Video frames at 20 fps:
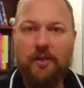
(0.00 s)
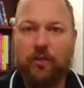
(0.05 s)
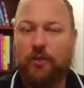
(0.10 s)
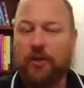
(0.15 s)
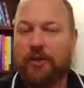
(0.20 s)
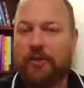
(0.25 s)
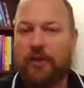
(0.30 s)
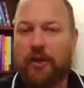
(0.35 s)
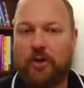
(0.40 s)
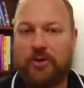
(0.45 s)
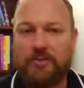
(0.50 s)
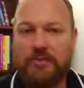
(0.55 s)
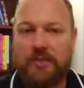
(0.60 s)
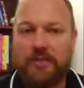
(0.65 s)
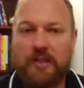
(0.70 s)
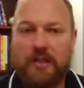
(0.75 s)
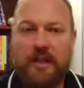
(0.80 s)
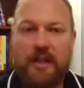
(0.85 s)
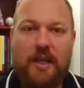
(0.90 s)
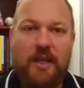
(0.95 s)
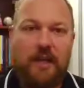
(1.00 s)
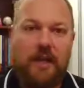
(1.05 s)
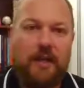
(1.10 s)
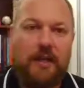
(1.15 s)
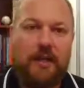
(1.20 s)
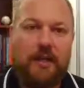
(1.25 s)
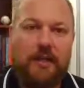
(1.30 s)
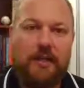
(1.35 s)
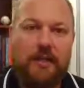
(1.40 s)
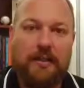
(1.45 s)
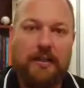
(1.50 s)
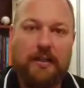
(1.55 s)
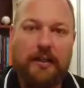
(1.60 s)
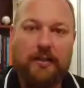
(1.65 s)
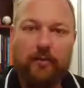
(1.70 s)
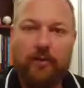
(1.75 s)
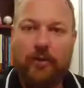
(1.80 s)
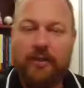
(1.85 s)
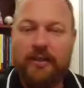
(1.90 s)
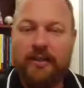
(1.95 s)
what causes it,
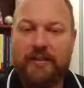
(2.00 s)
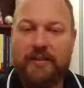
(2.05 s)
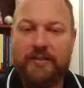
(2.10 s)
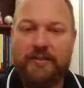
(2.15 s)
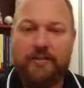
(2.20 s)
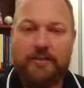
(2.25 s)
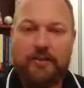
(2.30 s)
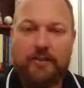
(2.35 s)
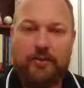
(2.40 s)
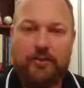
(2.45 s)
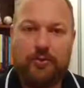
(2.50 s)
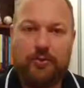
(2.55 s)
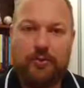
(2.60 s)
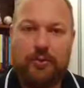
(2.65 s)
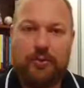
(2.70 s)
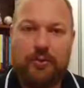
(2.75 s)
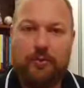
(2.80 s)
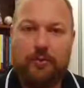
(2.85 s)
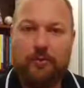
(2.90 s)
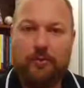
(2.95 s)
and ways to